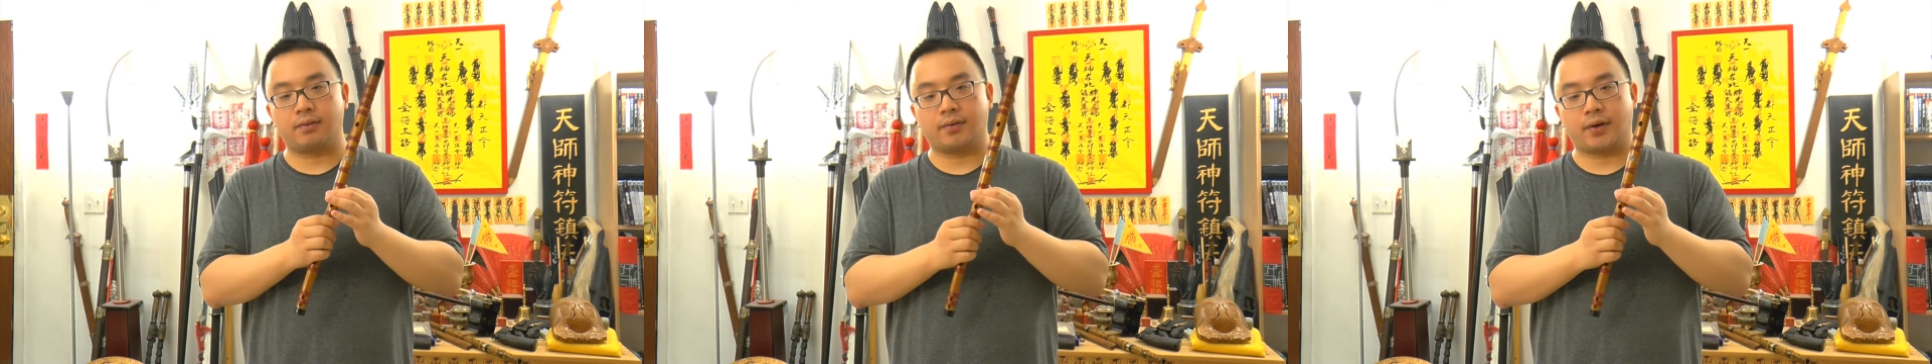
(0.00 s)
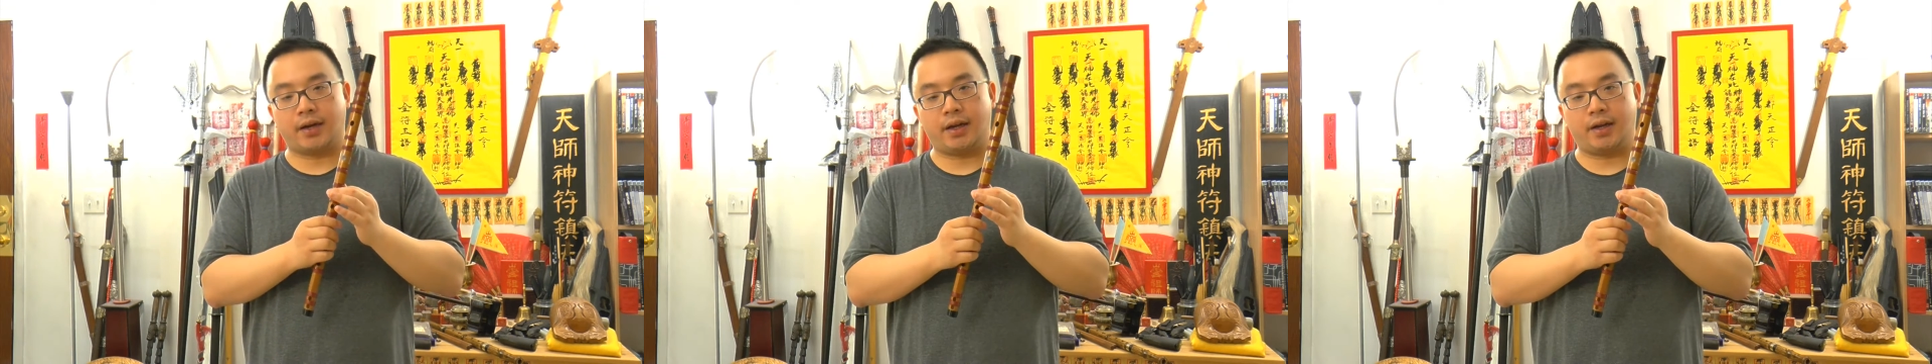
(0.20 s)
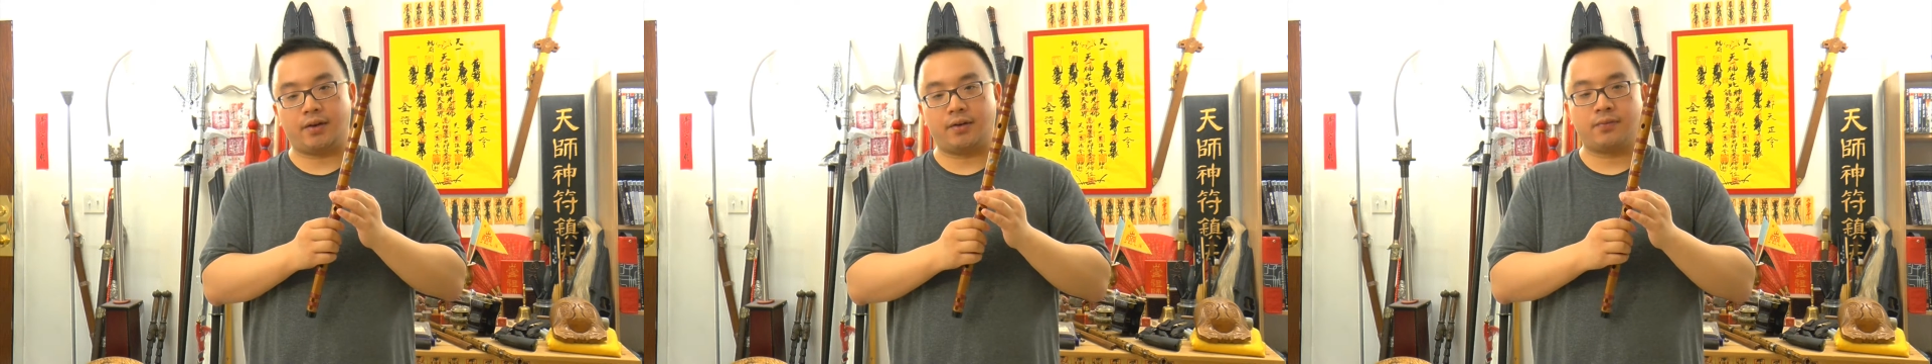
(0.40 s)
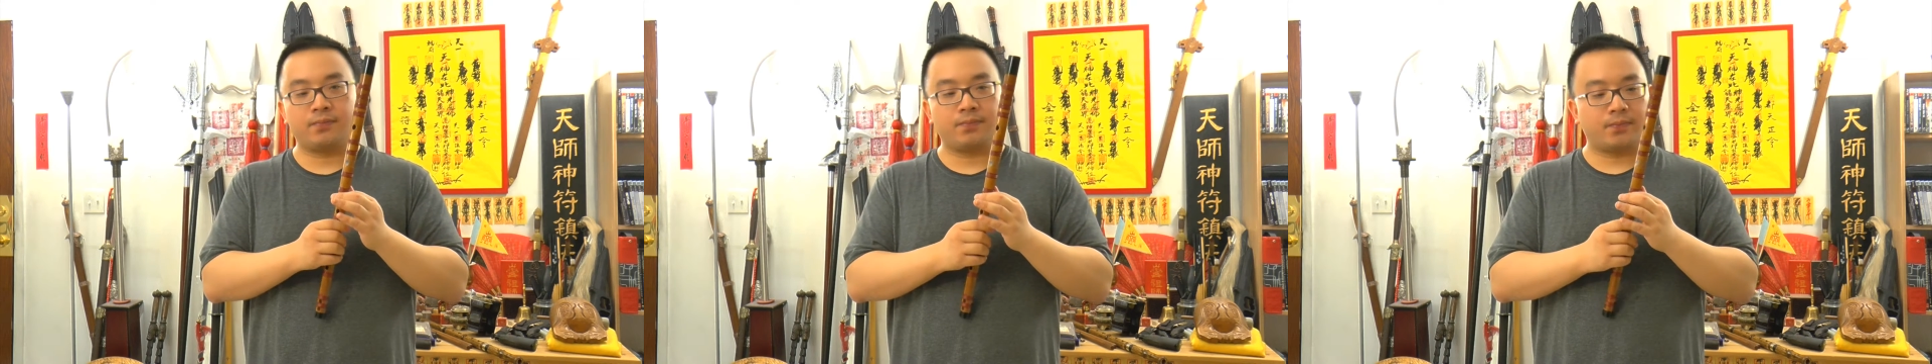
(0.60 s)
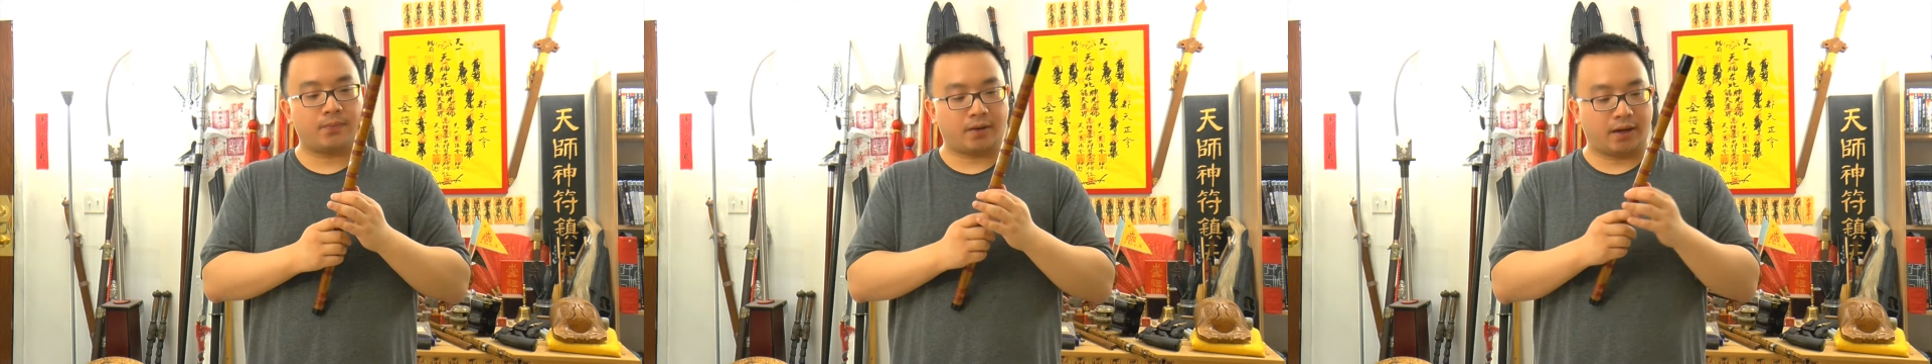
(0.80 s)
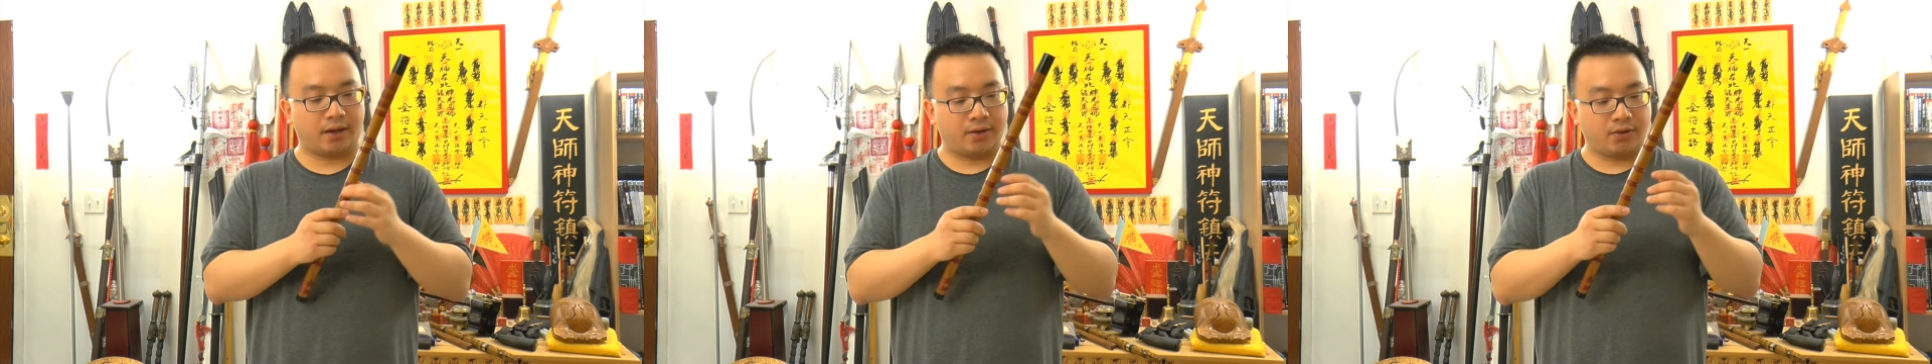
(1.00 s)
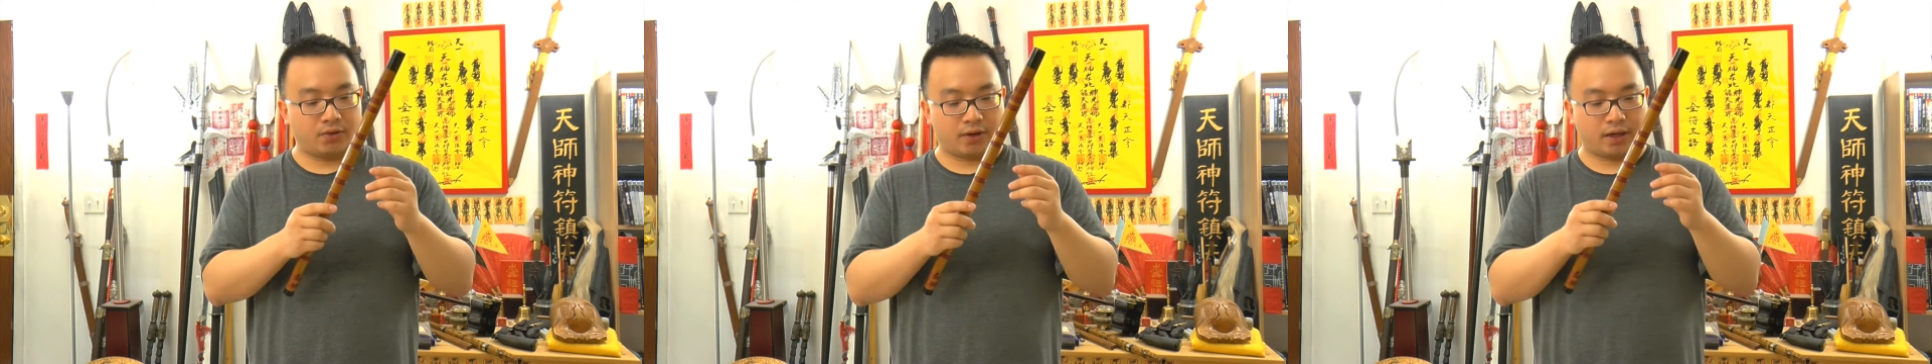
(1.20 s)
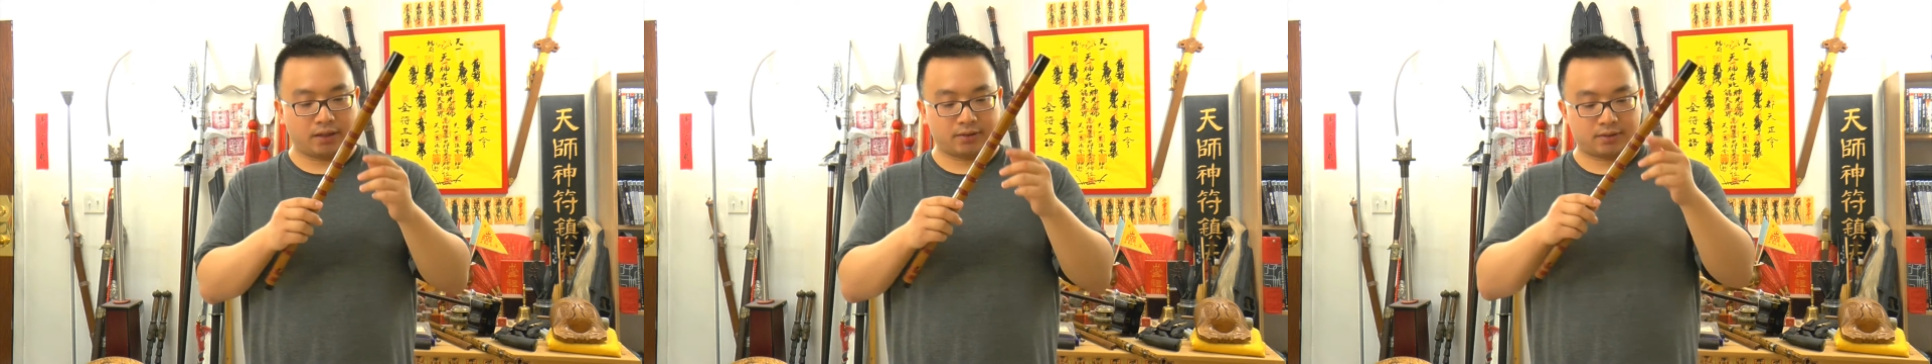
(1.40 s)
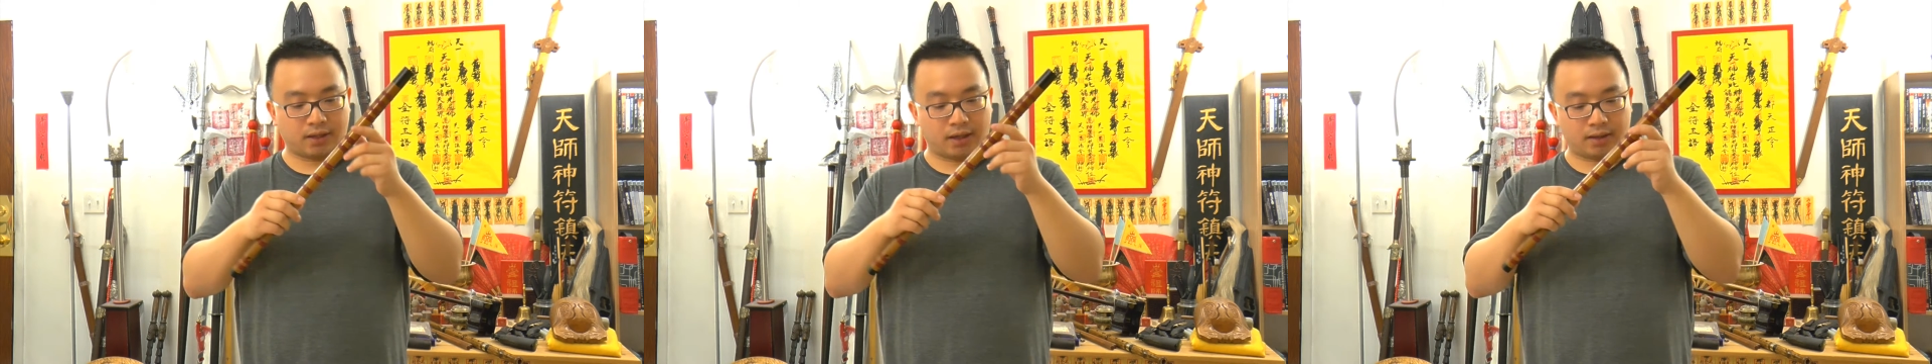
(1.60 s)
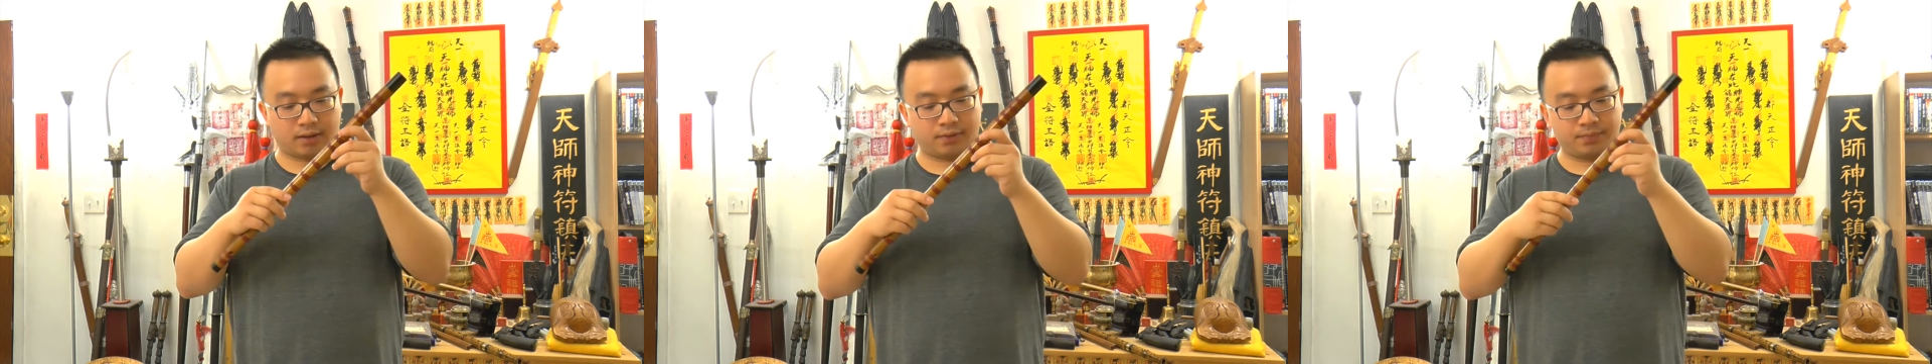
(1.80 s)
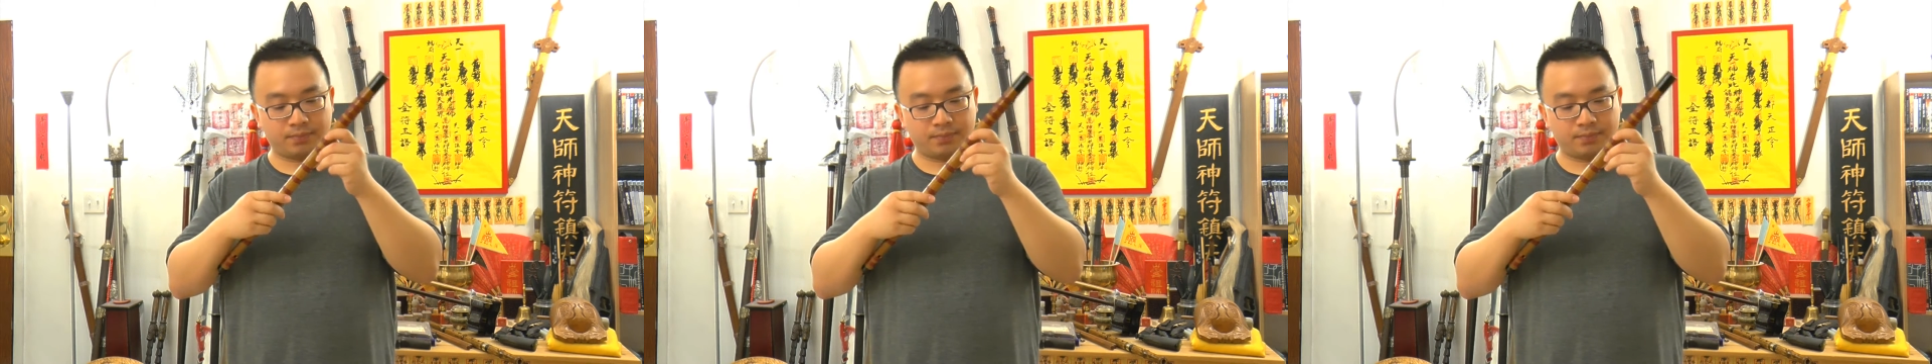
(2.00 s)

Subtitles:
right here, okay, you get stuck.